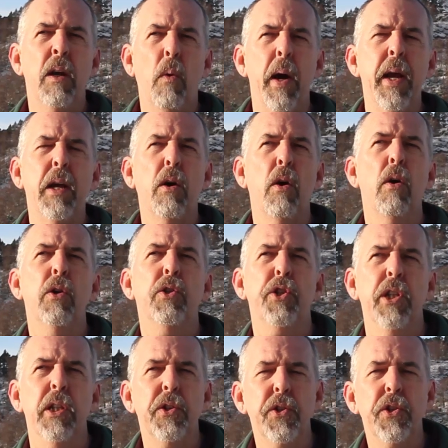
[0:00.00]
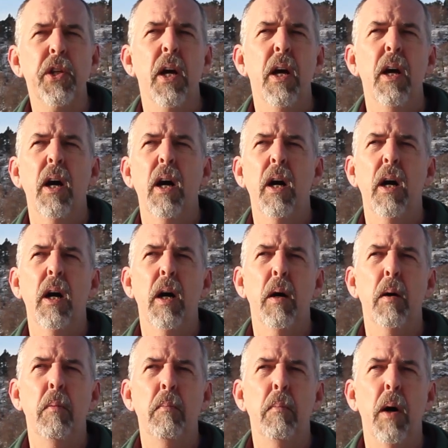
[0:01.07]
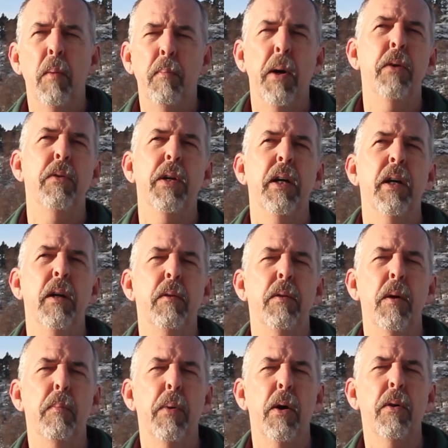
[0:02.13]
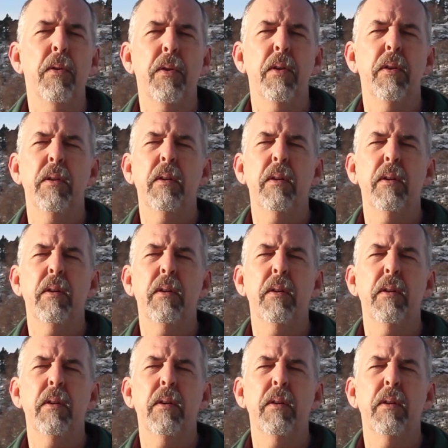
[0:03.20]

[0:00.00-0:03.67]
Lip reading: quite cautious about the birth.